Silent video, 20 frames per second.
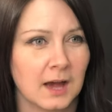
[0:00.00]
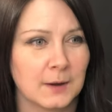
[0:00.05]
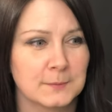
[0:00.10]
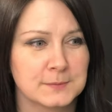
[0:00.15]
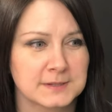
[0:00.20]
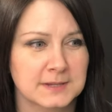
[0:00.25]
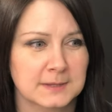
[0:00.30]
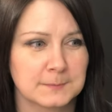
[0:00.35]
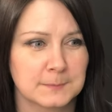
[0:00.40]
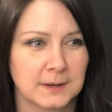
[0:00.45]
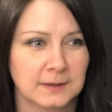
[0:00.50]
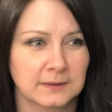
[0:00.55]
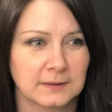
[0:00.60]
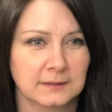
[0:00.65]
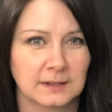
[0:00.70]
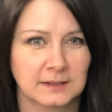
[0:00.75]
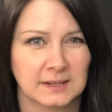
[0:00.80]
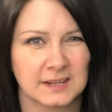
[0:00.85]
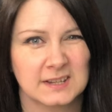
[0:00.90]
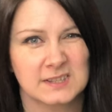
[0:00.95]
I was expecting
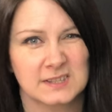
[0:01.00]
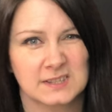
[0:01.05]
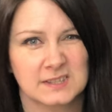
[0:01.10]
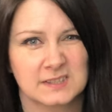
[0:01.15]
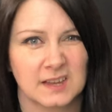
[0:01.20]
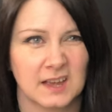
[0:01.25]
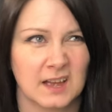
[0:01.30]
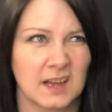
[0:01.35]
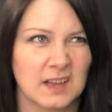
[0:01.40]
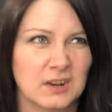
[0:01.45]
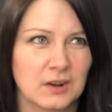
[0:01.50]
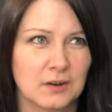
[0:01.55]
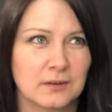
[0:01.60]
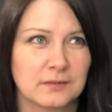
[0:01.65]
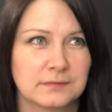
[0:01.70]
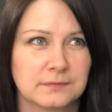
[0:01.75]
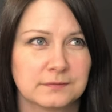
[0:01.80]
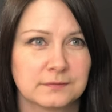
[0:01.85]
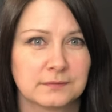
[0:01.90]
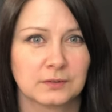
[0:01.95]
a nice
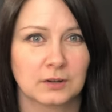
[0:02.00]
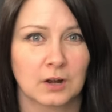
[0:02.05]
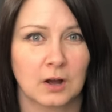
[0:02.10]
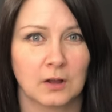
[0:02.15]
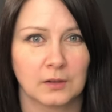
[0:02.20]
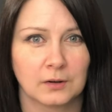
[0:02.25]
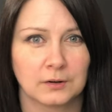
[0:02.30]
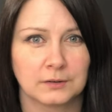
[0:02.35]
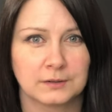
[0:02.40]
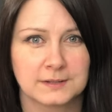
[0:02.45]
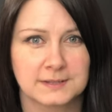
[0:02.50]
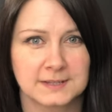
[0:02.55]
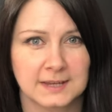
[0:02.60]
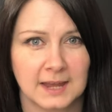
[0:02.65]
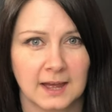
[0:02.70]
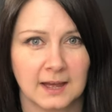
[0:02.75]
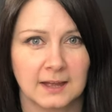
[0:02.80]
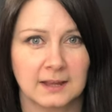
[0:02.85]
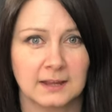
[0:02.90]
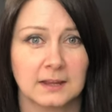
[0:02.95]
enough colour in the
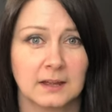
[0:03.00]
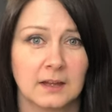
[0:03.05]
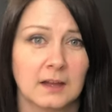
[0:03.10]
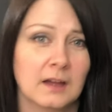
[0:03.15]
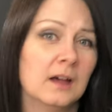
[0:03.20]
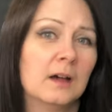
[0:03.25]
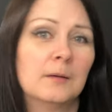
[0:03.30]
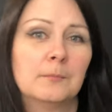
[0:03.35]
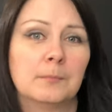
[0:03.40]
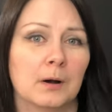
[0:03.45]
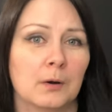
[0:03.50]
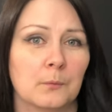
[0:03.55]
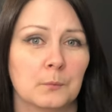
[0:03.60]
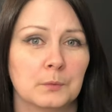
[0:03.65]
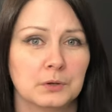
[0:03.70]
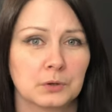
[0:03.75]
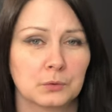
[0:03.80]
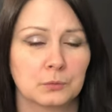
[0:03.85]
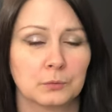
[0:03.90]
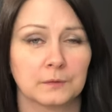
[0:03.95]
sky, but
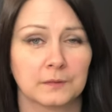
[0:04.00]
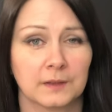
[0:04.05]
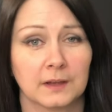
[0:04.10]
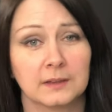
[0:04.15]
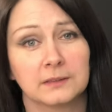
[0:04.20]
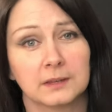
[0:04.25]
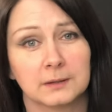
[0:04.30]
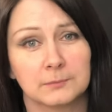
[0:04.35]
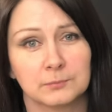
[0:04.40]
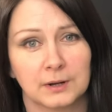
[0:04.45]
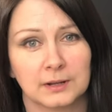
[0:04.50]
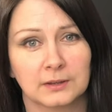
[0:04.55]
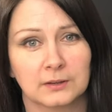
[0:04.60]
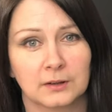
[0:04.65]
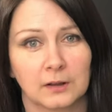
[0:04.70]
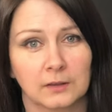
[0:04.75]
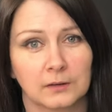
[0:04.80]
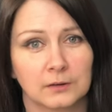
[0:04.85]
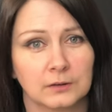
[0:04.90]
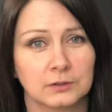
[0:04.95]
when it goes that deep red
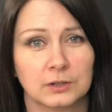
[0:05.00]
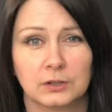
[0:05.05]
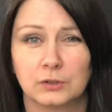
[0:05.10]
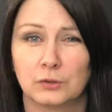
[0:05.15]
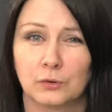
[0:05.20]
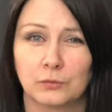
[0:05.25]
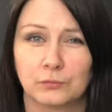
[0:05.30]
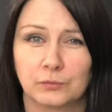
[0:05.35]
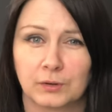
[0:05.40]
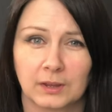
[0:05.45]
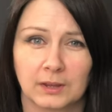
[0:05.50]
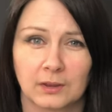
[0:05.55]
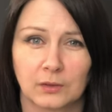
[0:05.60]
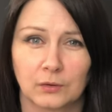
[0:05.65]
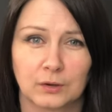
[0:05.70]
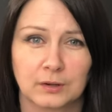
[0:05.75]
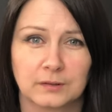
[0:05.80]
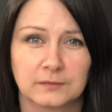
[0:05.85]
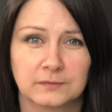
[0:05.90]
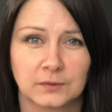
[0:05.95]
colour and you're not really
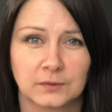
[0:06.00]
looking